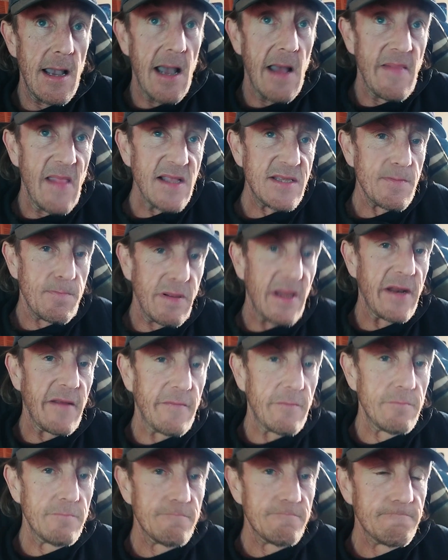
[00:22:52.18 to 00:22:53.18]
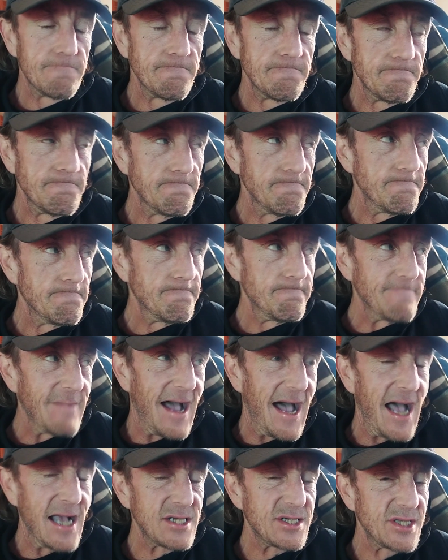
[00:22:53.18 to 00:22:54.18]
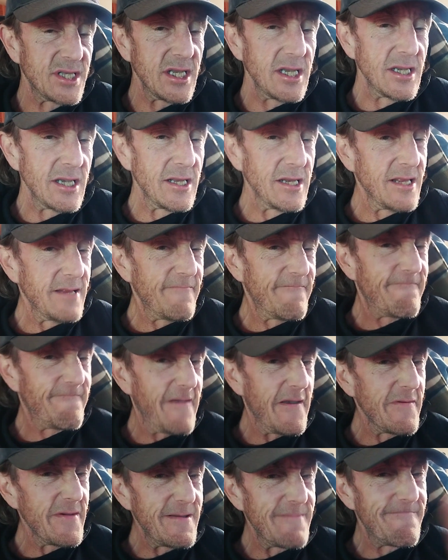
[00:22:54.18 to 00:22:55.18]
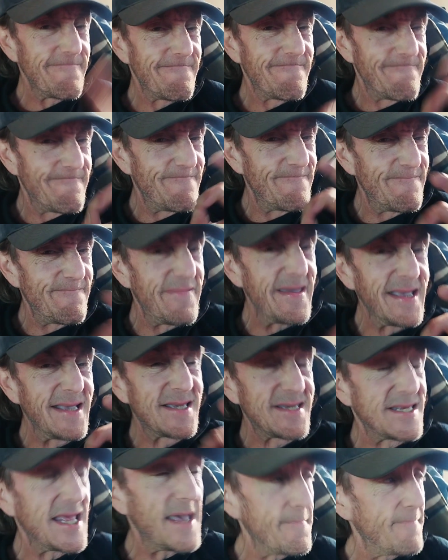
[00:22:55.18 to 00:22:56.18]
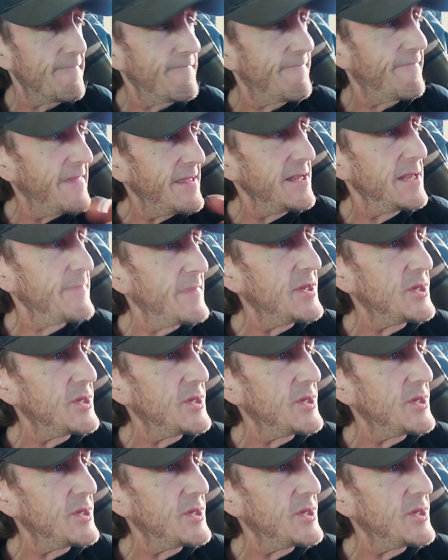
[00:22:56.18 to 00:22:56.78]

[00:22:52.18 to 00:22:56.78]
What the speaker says: And that's a bloody harsh thing and a very big step thing to be